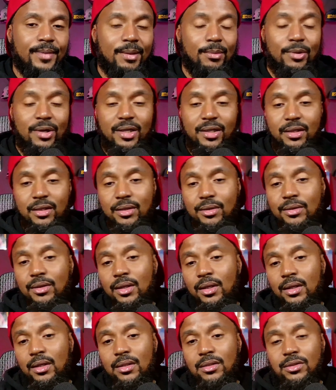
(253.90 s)
I'm ready to go.
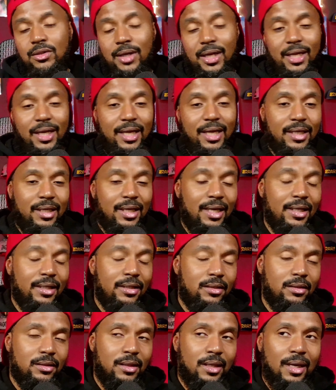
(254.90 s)
So, like like,
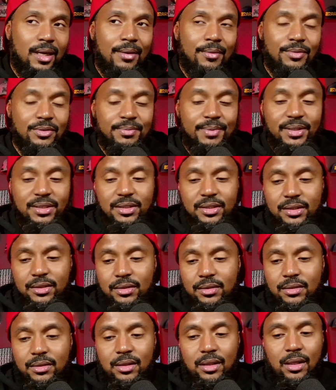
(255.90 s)
like I was
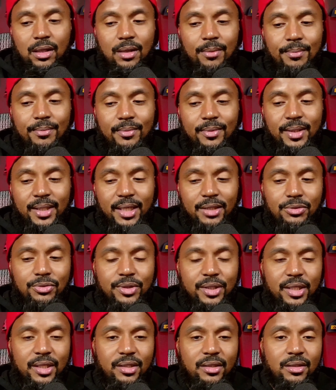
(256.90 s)
mentioning um,
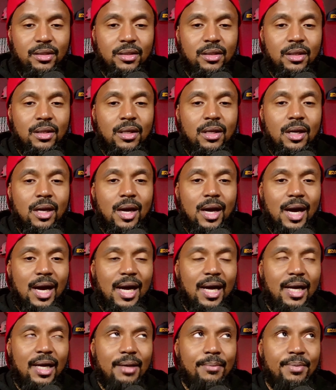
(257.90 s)
yesterday,
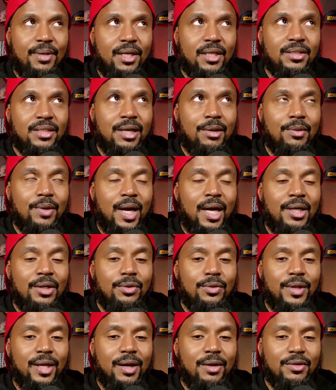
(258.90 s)
I because I, I
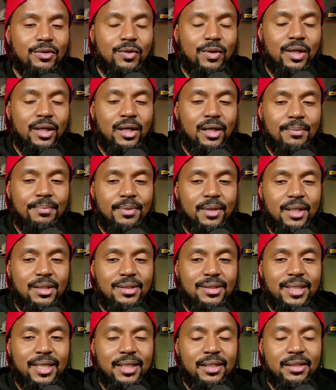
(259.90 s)
knew that I was going up
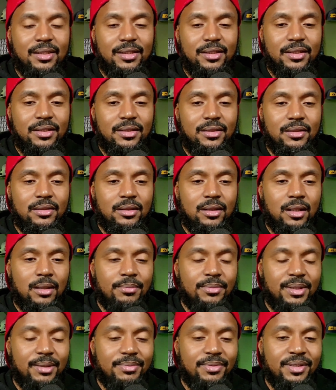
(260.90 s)
on Tech Niche's
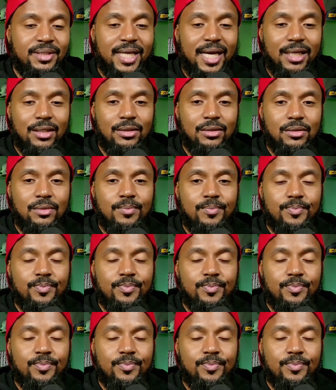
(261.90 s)
um, Tips channel,